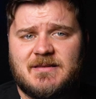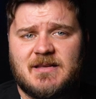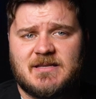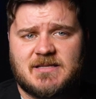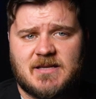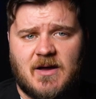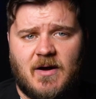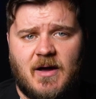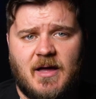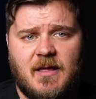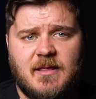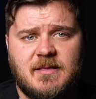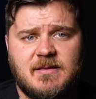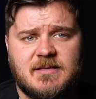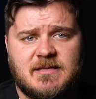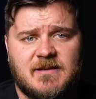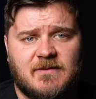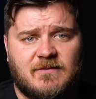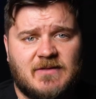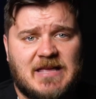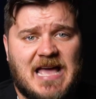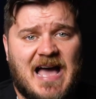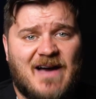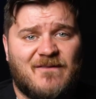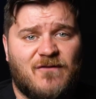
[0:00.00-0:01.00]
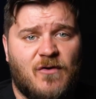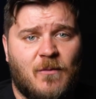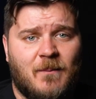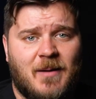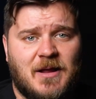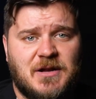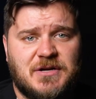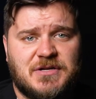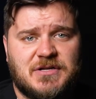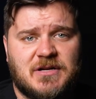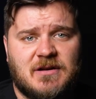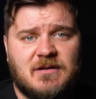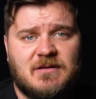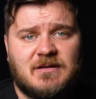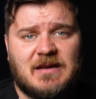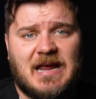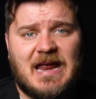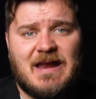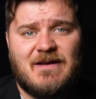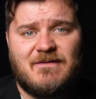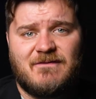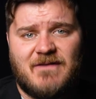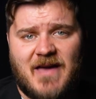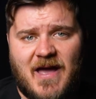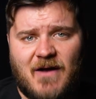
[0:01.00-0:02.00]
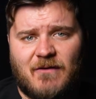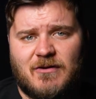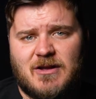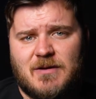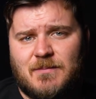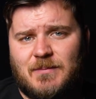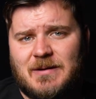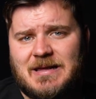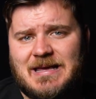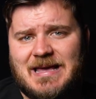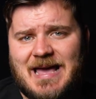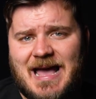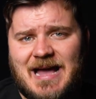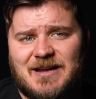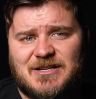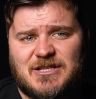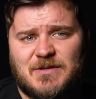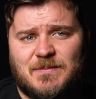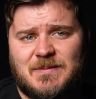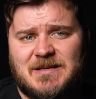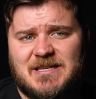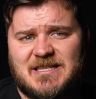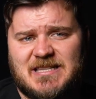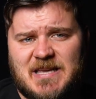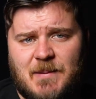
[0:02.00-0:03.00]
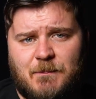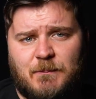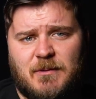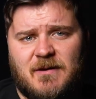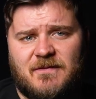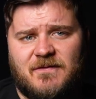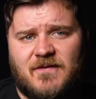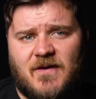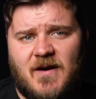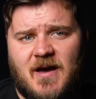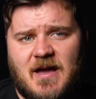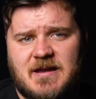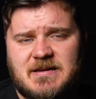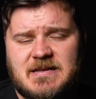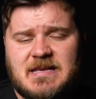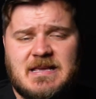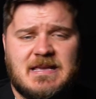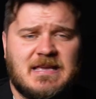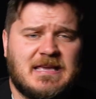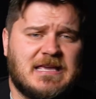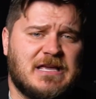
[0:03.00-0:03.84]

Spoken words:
designs of the aforementioned invariably had to be simplified